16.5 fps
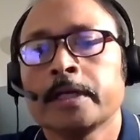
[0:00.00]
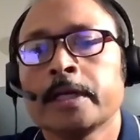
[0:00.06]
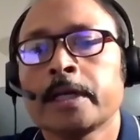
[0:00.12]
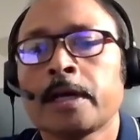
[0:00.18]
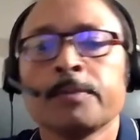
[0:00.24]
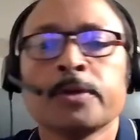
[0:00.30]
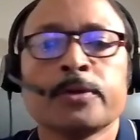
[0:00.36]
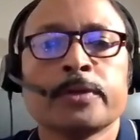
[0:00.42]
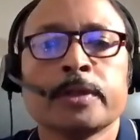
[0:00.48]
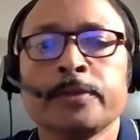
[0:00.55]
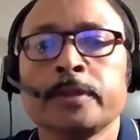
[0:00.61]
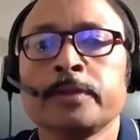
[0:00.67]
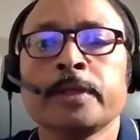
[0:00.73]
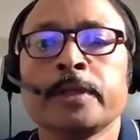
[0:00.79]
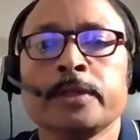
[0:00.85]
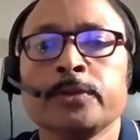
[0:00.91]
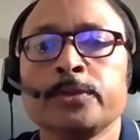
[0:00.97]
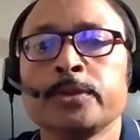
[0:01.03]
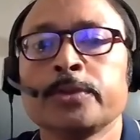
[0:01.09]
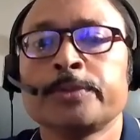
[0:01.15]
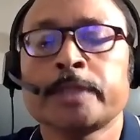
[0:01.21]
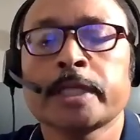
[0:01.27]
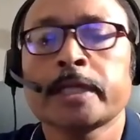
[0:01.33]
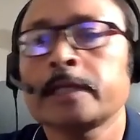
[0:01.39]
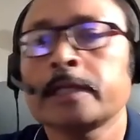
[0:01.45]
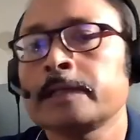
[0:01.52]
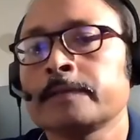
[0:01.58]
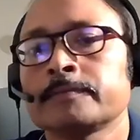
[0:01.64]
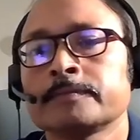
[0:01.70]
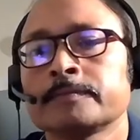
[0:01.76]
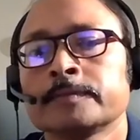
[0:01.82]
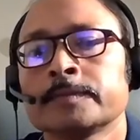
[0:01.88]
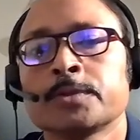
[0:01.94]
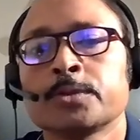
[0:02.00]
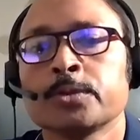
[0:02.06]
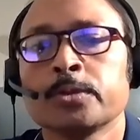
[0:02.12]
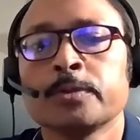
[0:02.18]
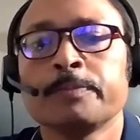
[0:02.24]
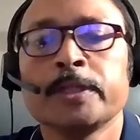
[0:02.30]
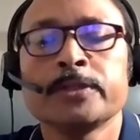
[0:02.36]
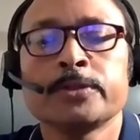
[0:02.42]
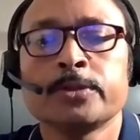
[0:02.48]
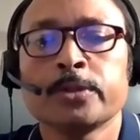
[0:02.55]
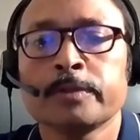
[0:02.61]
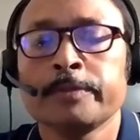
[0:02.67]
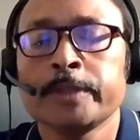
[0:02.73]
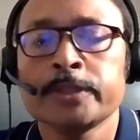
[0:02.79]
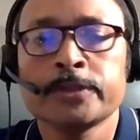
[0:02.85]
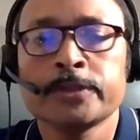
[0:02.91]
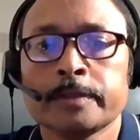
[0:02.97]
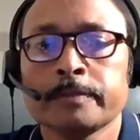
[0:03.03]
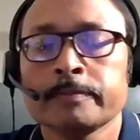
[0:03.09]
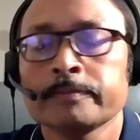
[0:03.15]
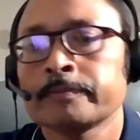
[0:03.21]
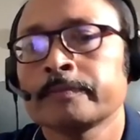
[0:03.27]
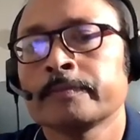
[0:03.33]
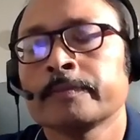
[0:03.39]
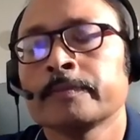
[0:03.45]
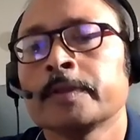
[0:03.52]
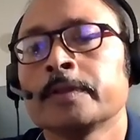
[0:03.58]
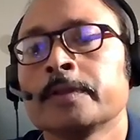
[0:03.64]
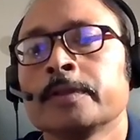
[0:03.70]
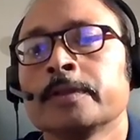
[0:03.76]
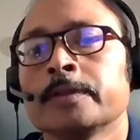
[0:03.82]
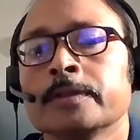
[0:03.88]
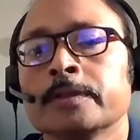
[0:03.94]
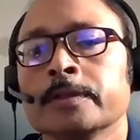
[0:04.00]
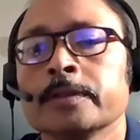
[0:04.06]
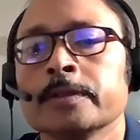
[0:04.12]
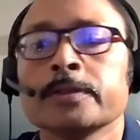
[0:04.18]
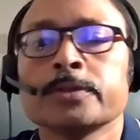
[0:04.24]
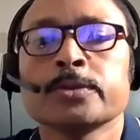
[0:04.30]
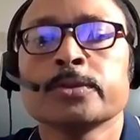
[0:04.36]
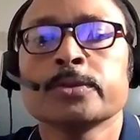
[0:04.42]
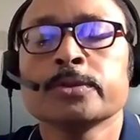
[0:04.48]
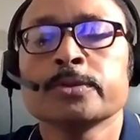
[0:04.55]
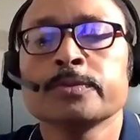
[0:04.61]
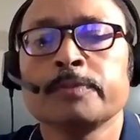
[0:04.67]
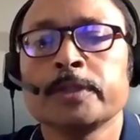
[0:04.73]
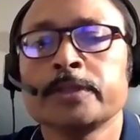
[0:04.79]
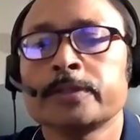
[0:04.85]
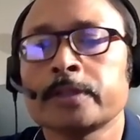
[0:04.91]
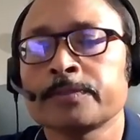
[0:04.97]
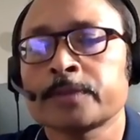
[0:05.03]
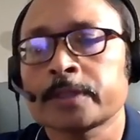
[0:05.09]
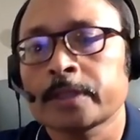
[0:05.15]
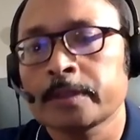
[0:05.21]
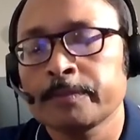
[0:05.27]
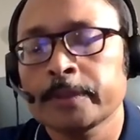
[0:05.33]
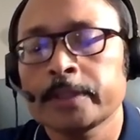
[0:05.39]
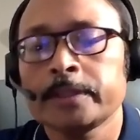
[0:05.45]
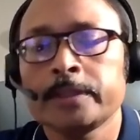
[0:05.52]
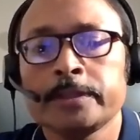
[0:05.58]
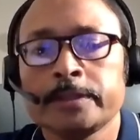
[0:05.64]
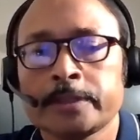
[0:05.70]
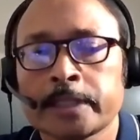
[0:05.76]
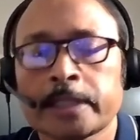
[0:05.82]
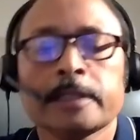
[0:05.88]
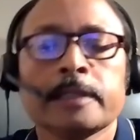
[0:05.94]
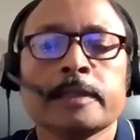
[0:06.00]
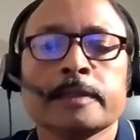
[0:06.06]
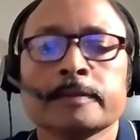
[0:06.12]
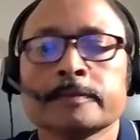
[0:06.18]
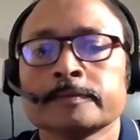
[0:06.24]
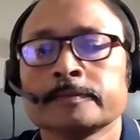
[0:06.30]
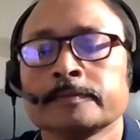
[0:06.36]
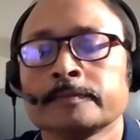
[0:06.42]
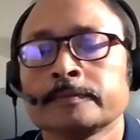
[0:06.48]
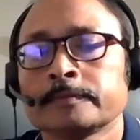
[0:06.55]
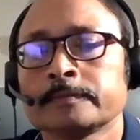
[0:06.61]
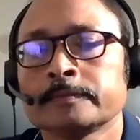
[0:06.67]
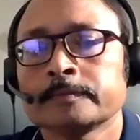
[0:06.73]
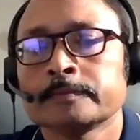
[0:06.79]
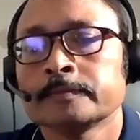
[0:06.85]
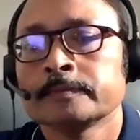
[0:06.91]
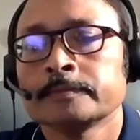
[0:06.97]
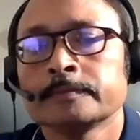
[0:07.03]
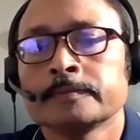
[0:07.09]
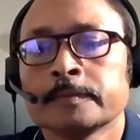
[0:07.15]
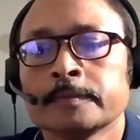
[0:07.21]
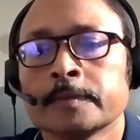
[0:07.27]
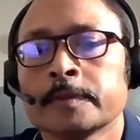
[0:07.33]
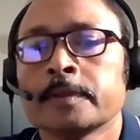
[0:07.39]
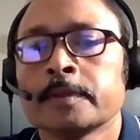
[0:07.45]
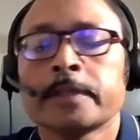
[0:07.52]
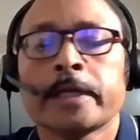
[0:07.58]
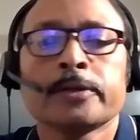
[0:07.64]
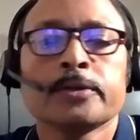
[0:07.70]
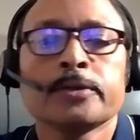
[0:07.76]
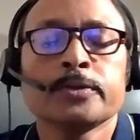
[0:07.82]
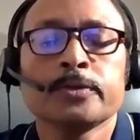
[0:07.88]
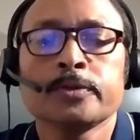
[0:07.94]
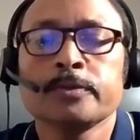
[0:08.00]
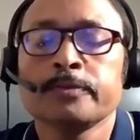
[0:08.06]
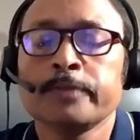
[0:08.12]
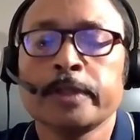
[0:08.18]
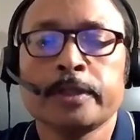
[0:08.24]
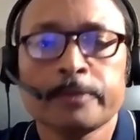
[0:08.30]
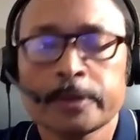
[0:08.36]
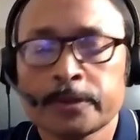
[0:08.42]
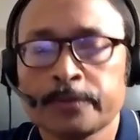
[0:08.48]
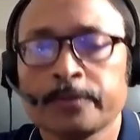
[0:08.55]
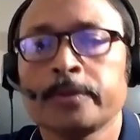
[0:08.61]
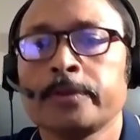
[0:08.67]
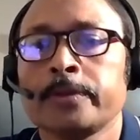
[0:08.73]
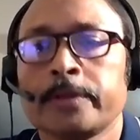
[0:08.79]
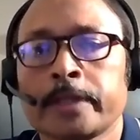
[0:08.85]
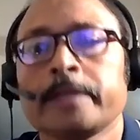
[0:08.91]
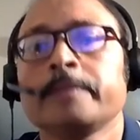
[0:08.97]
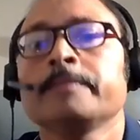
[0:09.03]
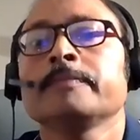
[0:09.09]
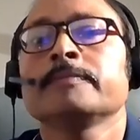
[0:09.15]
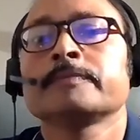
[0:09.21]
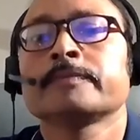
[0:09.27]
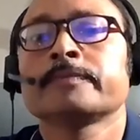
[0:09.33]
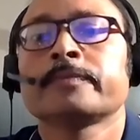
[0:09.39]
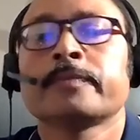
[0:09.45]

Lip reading: and upload them in a YouTube channel. So please don't them. So please subscribe my channel. Thank you very much for your time.